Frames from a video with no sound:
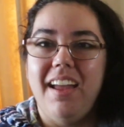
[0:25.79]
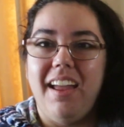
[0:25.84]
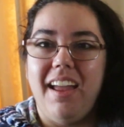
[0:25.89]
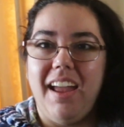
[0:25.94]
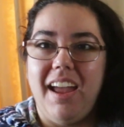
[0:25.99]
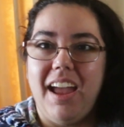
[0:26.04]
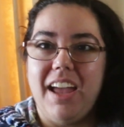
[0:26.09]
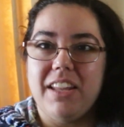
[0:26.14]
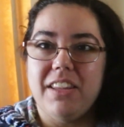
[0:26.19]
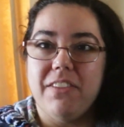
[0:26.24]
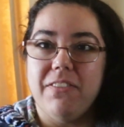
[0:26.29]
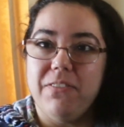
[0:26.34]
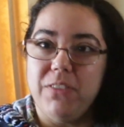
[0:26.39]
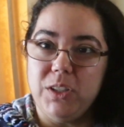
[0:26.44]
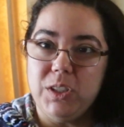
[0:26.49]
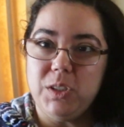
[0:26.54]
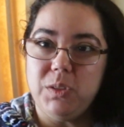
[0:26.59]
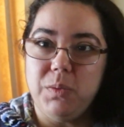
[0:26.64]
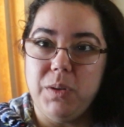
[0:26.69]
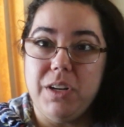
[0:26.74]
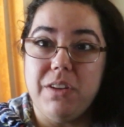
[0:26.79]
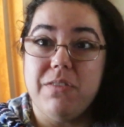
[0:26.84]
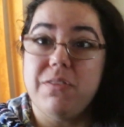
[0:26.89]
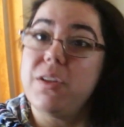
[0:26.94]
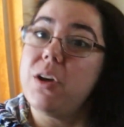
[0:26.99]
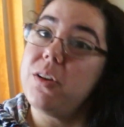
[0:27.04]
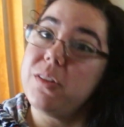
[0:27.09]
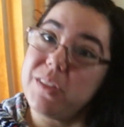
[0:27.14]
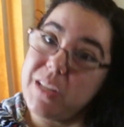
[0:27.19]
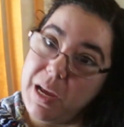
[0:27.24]
And the first one of
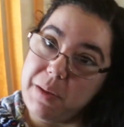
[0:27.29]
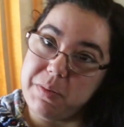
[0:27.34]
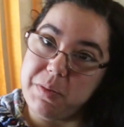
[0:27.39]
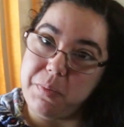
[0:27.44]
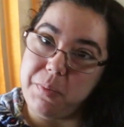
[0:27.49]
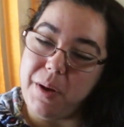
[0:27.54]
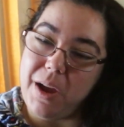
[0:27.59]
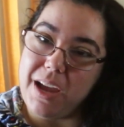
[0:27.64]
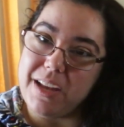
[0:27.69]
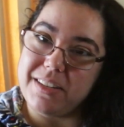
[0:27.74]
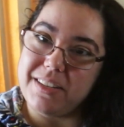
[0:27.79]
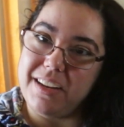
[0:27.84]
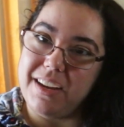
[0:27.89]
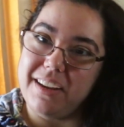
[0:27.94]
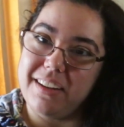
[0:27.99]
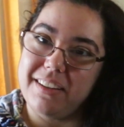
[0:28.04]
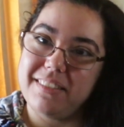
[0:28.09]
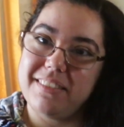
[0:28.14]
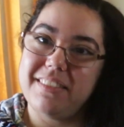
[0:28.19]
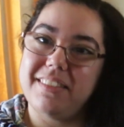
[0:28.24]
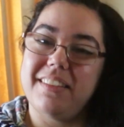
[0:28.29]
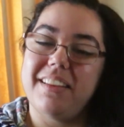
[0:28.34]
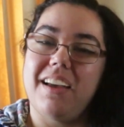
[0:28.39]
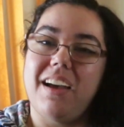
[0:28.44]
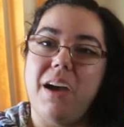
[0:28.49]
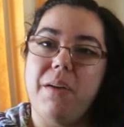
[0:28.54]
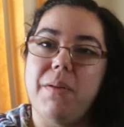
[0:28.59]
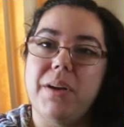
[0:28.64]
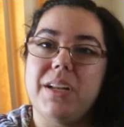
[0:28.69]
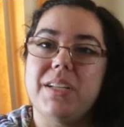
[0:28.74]
those types of projects
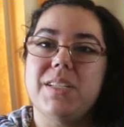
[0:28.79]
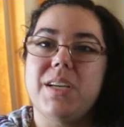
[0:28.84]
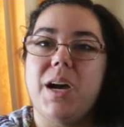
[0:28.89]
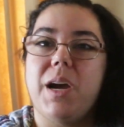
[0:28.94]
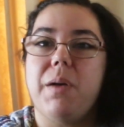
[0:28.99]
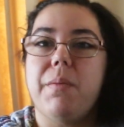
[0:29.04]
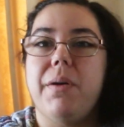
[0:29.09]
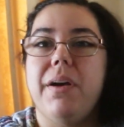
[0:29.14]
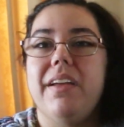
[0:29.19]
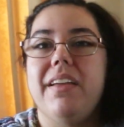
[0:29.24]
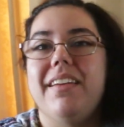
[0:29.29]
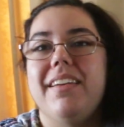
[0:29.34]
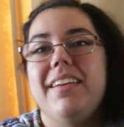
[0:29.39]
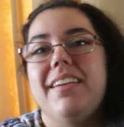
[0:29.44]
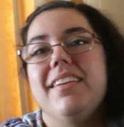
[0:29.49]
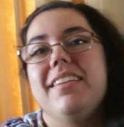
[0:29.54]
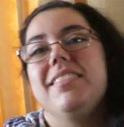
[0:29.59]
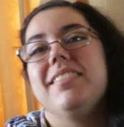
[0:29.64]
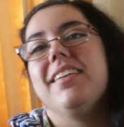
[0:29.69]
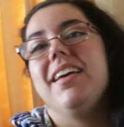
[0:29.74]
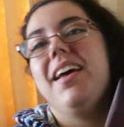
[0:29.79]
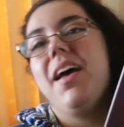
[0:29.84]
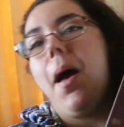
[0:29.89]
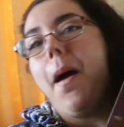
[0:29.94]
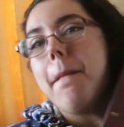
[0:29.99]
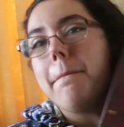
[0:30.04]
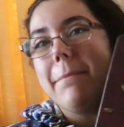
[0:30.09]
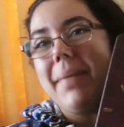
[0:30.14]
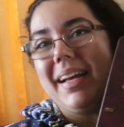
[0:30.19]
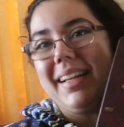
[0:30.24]
I want to talk about is
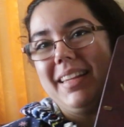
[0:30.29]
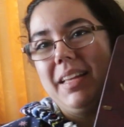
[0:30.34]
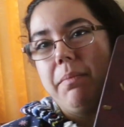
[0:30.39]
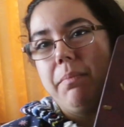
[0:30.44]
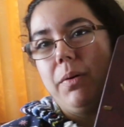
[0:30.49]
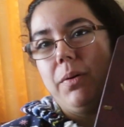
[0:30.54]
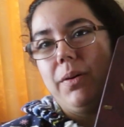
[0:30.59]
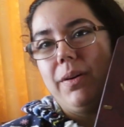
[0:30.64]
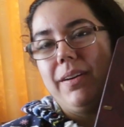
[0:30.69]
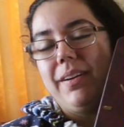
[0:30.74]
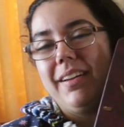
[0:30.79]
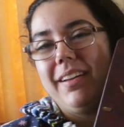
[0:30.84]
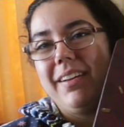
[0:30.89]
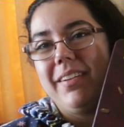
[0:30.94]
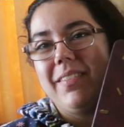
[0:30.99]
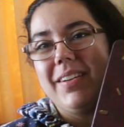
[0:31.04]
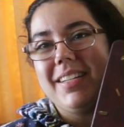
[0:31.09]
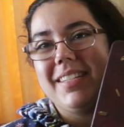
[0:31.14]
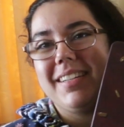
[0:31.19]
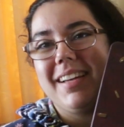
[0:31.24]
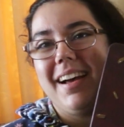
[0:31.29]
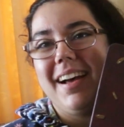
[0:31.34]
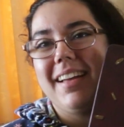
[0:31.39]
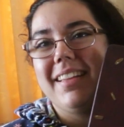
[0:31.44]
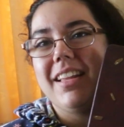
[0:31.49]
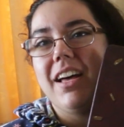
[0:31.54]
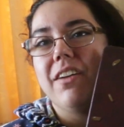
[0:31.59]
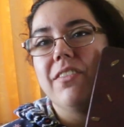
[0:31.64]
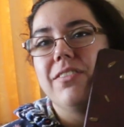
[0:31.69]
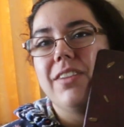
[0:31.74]
my clipboard, which I
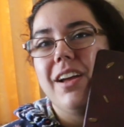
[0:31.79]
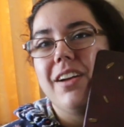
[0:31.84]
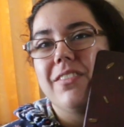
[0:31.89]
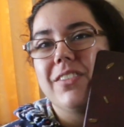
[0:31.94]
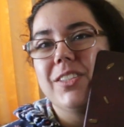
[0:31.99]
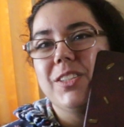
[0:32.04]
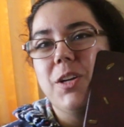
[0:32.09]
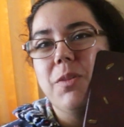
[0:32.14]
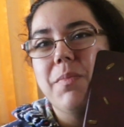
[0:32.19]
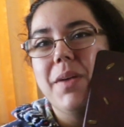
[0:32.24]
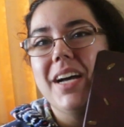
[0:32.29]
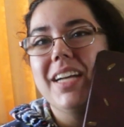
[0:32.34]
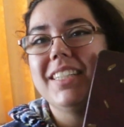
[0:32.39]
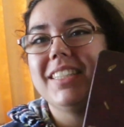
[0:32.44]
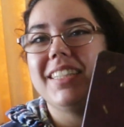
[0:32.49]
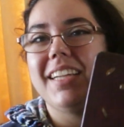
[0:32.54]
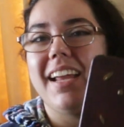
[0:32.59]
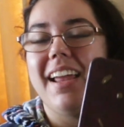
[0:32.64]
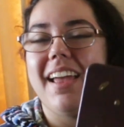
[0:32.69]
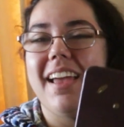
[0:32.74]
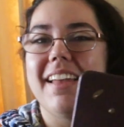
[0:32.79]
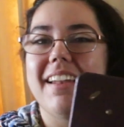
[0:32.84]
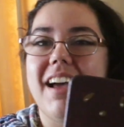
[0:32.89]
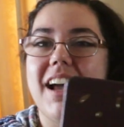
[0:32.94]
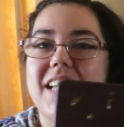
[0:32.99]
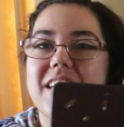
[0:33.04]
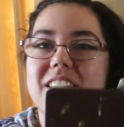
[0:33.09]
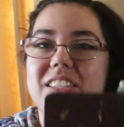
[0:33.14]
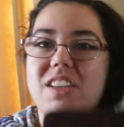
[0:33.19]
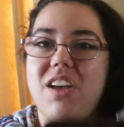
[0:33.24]
love ever so much. And
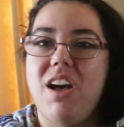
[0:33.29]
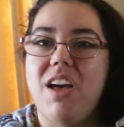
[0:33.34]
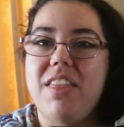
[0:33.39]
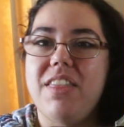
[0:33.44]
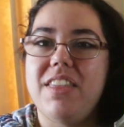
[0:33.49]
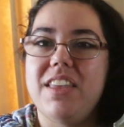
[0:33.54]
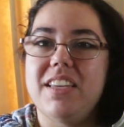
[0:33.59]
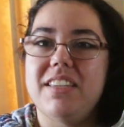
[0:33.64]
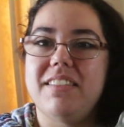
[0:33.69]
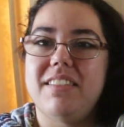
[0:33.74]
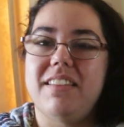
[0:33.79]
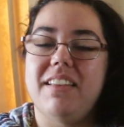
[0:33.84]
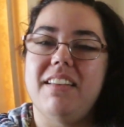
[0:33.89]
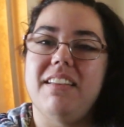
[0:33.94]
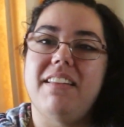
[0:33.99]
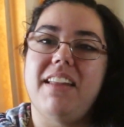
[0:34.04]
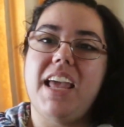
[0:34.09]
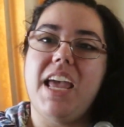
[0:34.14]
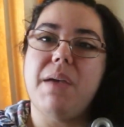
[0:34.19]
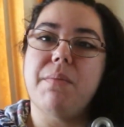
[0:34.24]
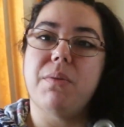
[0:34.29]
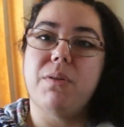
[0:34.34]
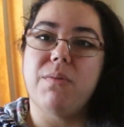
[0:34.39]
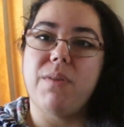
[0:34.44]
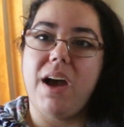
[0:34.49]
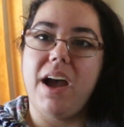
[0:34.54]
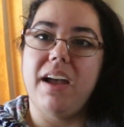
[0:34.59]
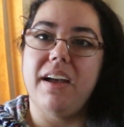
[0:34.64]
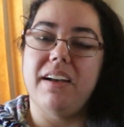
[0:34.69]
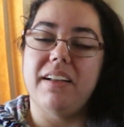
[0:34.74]
I saw this in a
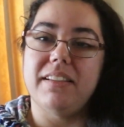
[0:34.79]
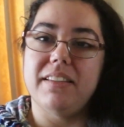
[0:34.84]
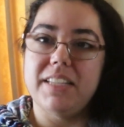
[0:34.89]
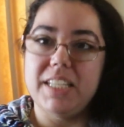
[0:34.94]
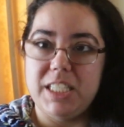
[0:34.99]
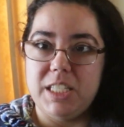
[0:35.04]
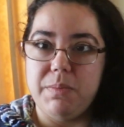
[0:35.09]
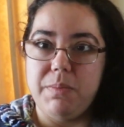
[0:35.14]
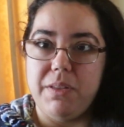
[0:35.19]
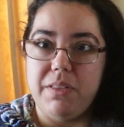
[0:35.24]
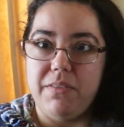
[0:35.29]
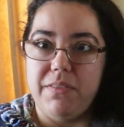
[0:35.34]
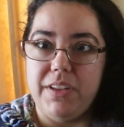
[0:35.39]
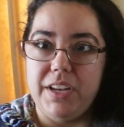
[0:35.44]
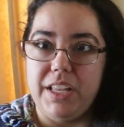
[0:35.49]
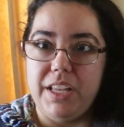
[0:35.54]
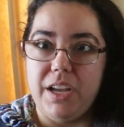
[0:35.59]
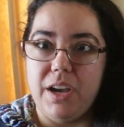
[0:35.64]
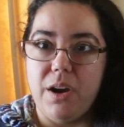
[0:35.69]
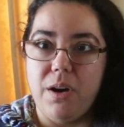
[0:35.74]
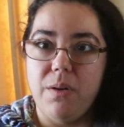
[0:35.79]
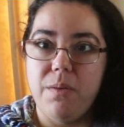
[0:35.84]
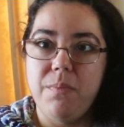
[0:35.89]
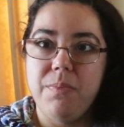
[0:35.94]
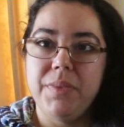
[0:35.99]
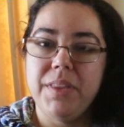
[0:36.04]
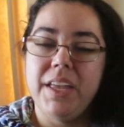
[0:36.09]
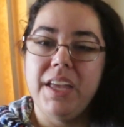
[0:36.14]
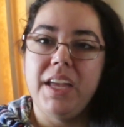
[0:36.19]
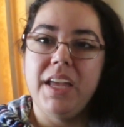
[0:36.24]
Moriah Elizabeth video,
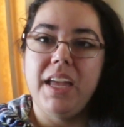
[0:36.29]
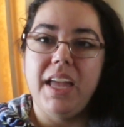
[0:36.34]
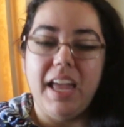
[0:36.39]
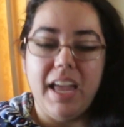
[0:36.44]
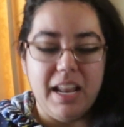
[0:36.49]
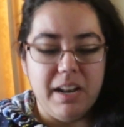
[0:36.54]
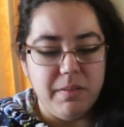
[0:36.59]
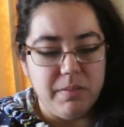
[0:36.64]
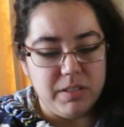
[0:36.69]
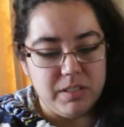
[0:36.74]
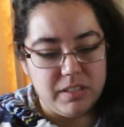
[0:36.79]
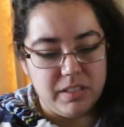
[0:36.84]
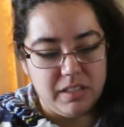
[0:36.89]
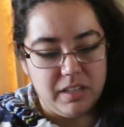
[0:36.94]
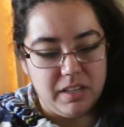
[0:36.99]
and it was